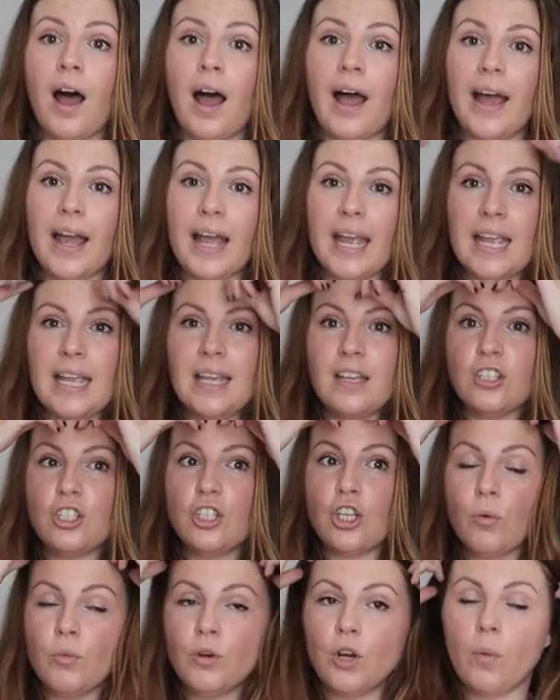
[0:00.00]
I
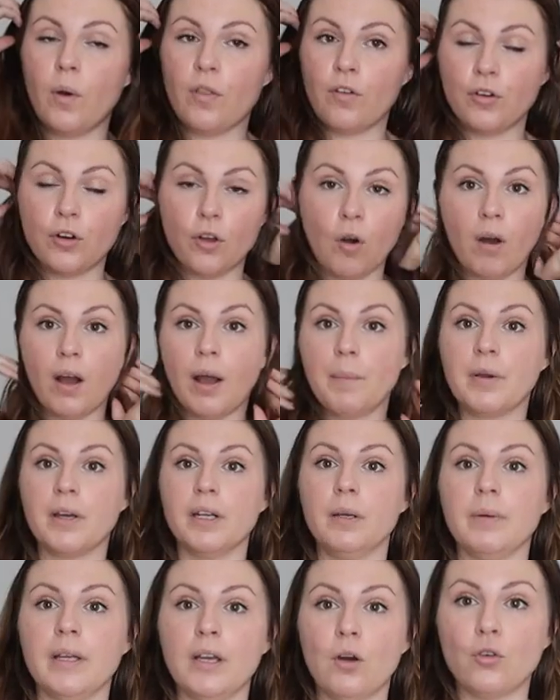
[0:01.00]
don't know whether or not I'm
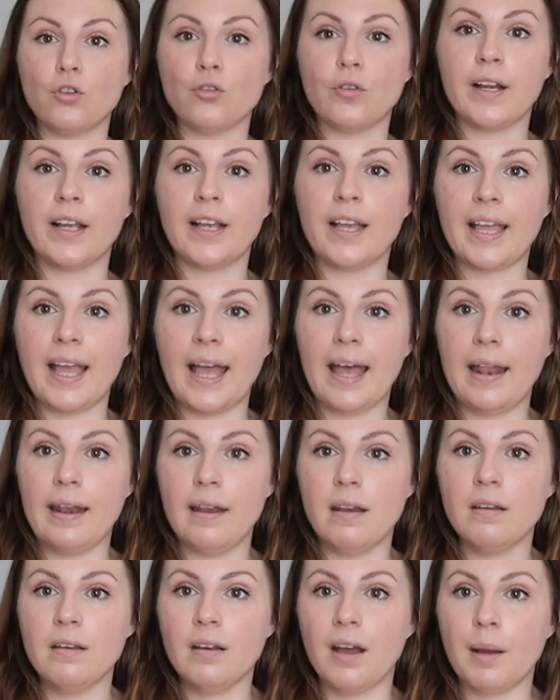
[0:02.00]
going to be ordering
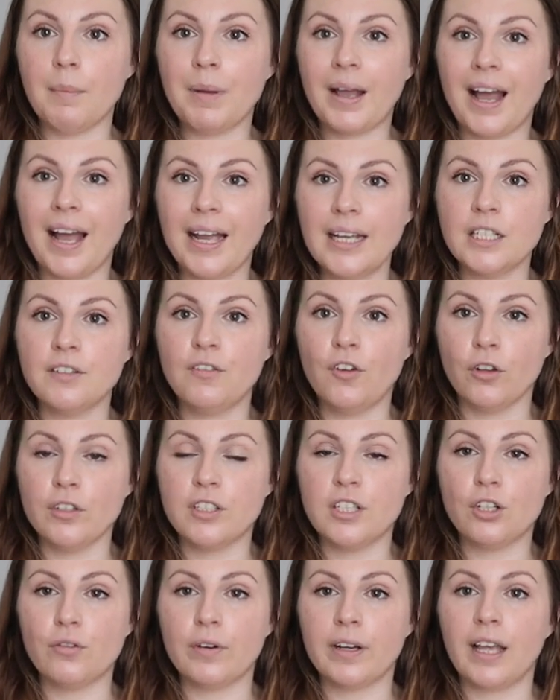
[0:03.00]
again. I'm kind of
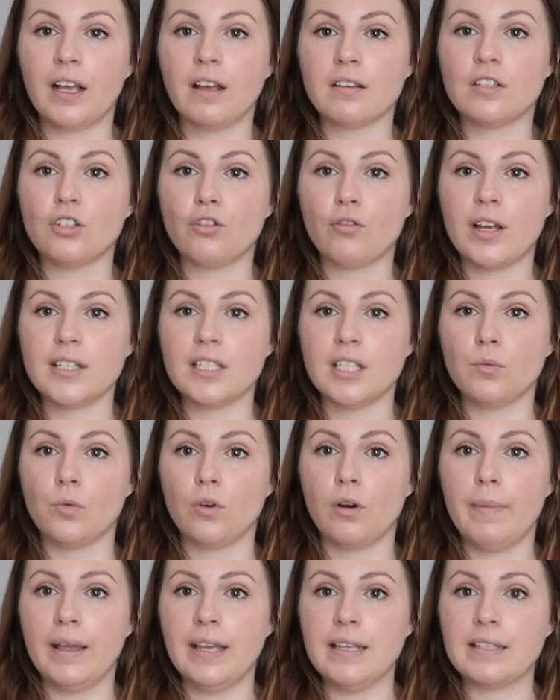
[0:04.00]
considering it because the dresses
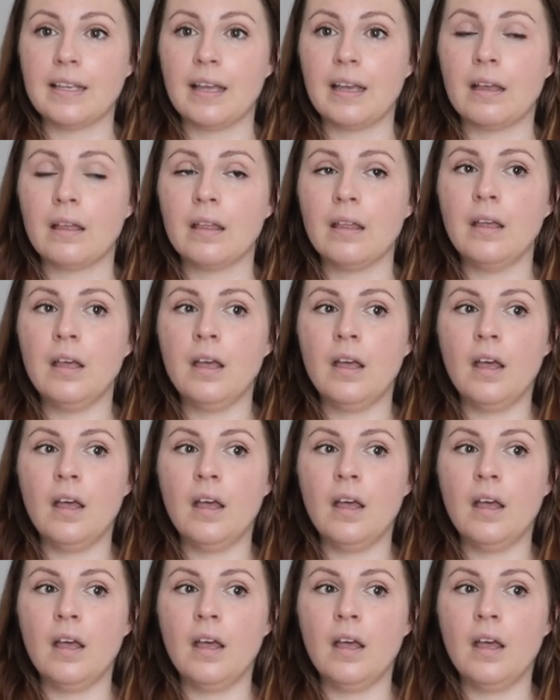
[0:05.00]
were amazing.